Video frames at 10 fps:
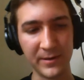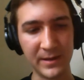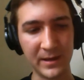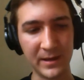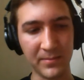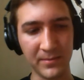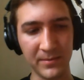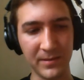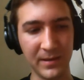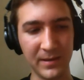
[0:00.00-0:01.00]
deep
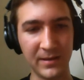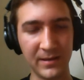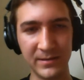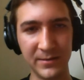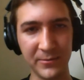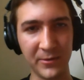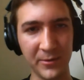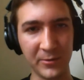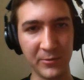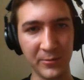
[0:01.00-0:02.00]
until
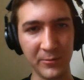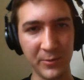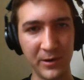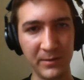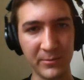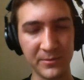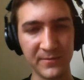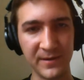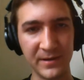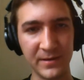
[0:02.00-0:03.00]
you were able to
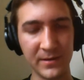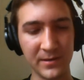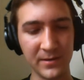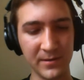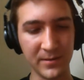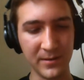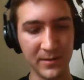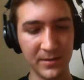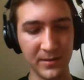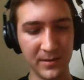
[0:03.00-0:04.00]
find
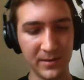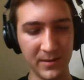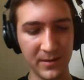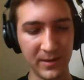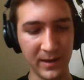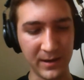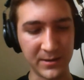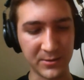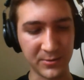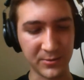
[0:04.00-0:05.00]
the
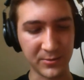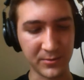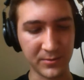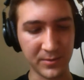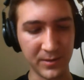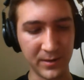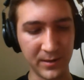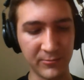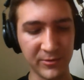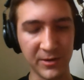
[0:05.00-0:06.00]
actual
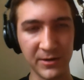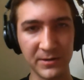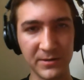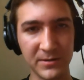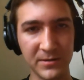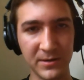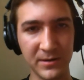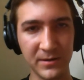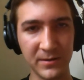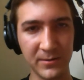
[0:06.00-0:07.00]
root cause.
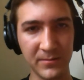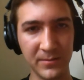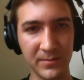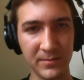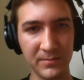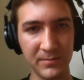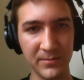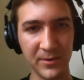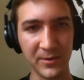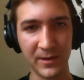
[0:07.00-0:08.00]
Do
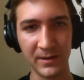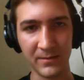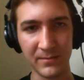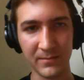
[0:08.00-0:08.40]
you think